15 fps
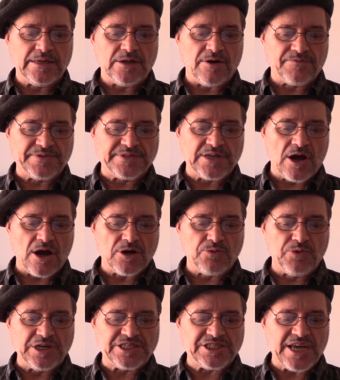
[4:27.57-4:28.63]
stars
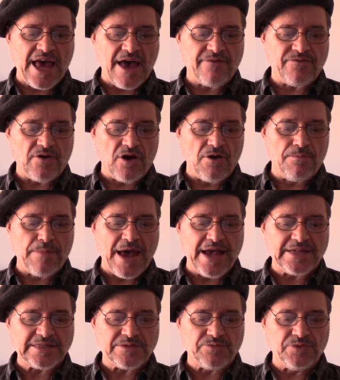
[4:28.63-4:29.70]
which have a
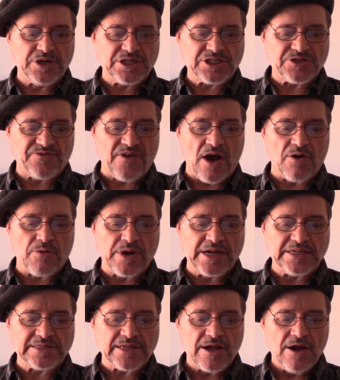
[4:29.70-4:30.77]
mass which
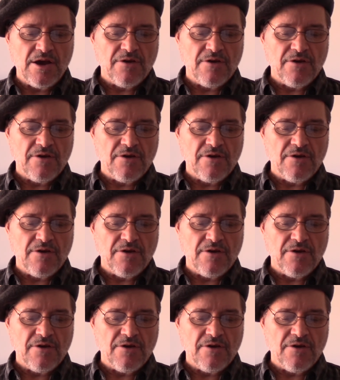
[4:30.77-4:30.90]
varies